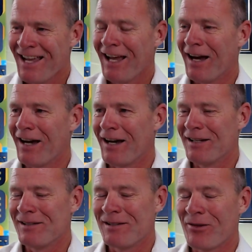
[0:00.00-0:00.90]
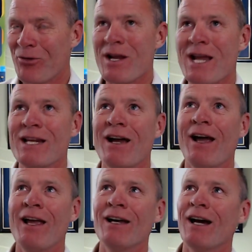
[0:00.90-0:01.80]
380,
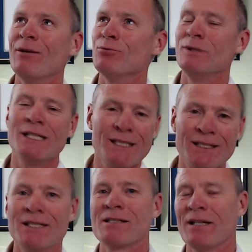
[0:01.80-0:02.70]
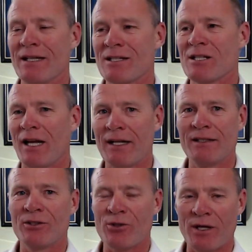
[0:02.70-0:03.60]
I really dislike
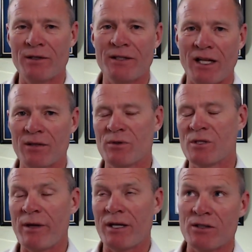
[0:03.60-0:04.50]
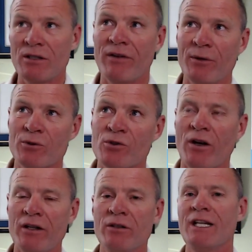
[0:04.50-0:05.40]
sliding the trailer tandems, especially if I was
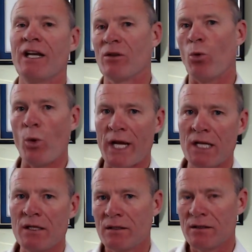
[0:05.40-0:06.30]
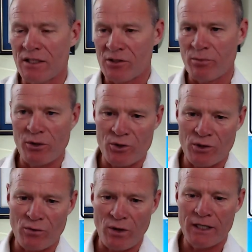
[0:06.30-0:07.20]
trying to get the weight
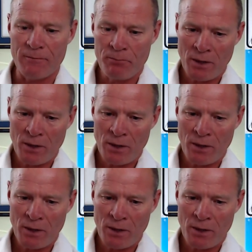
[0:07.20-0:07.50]
distribution right,